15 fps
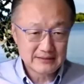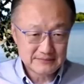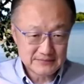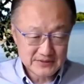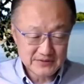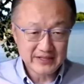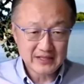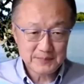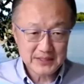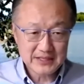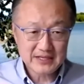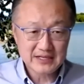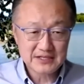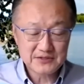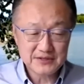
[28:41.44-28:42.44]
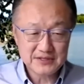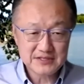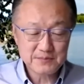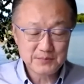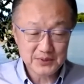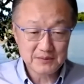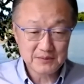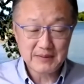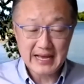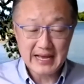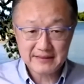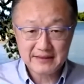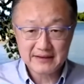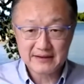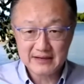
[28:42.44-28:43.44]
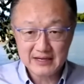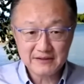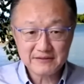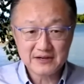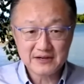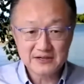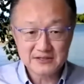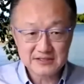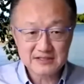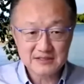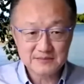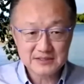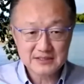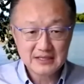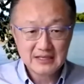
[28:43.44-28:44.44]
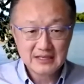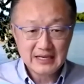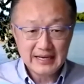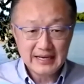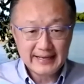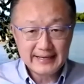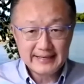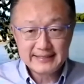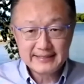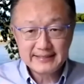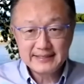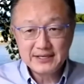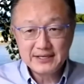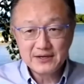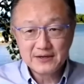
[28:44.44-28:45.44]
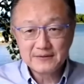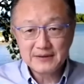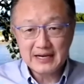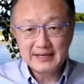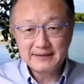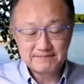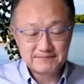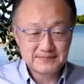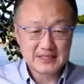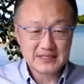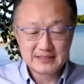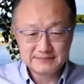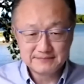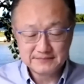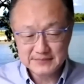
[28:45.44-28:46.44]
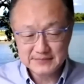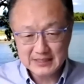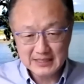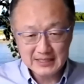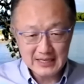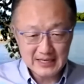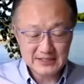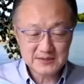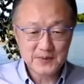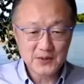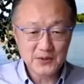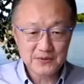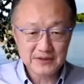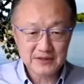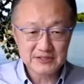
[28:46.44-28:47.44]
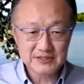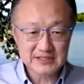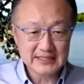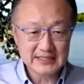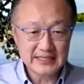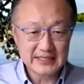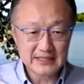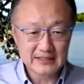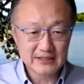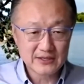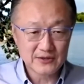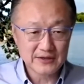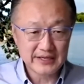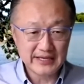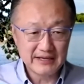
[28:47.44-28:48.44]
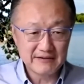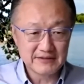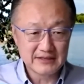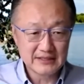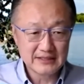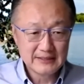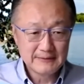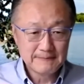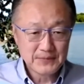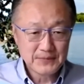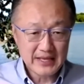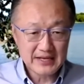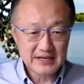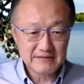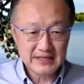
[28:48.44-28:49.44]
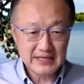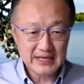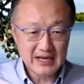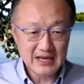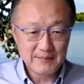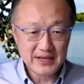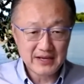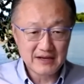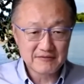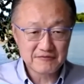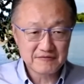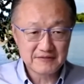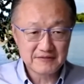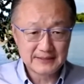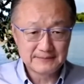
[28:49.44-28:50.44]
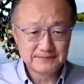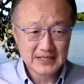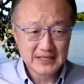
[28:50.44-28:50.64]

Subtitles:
developing countries build back their healthcare systems. And I spoke with Kristalina Georgieva, head of the IMF,